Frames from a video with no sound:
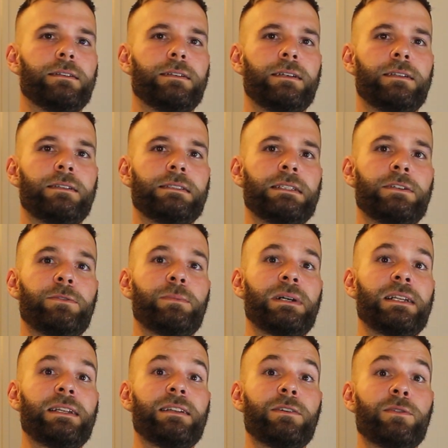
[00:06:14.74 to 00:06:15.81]
And as
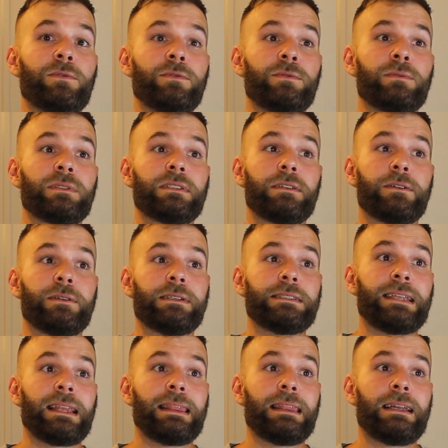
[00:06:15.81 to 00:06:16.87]
everybody knows, there is
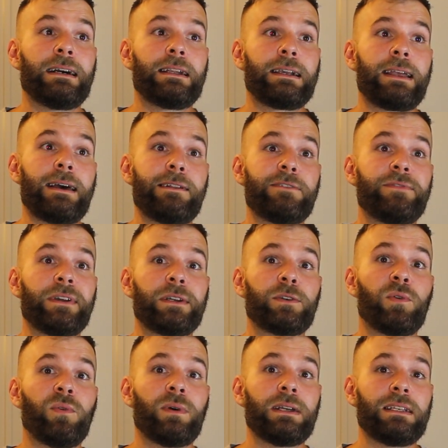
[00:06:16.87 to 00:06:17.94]
a lot of counterfeit
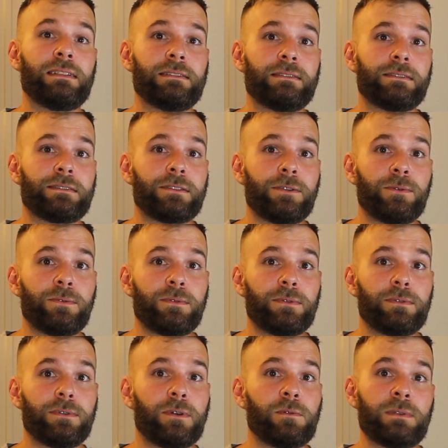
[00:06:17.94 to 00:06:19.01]
coins, so
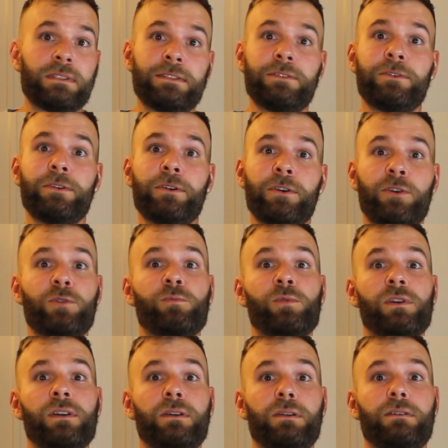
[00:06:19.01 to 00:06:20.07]
always do your
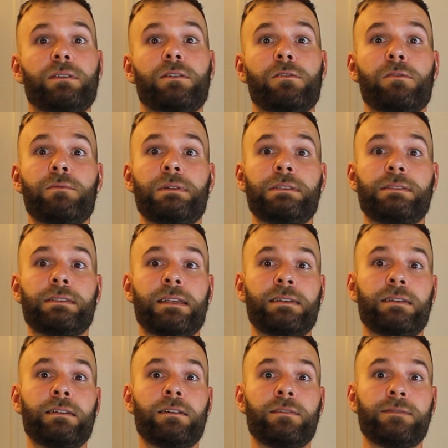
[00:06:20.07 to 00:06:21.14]
homework. Always send
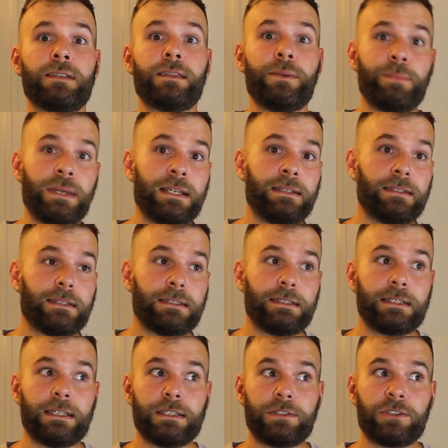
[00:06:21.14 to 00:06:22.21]
it off to the mint to
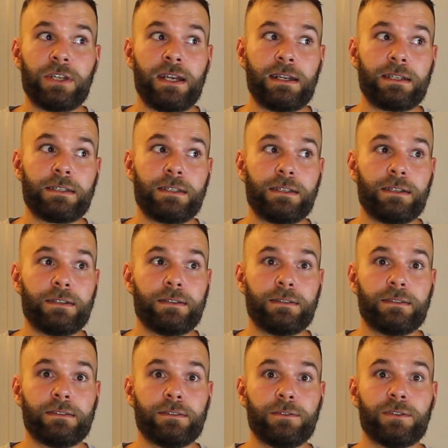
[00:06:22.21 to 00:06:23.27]
get checked
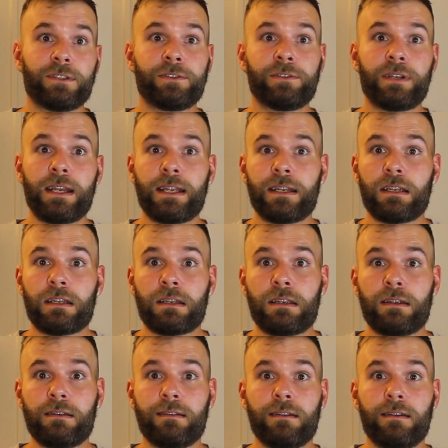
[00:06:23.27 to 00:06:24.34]
or graded.